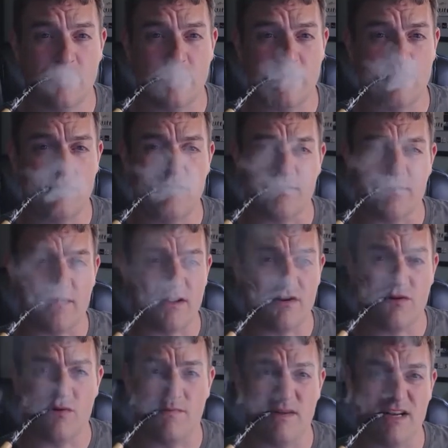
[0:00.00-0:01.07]
And I don't know if
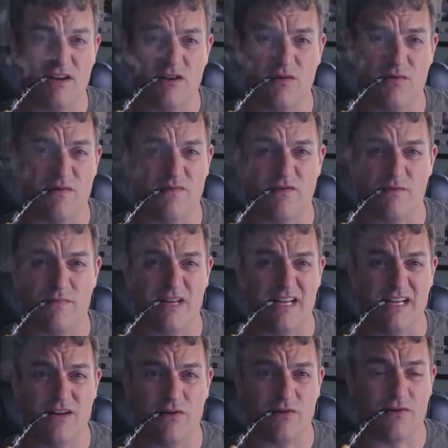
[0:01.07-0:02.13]
this would be a good one for
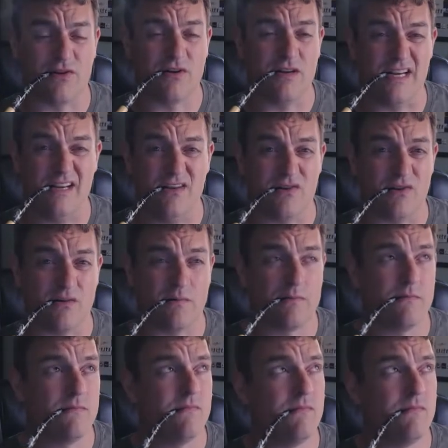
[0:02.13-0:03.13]
beginners either.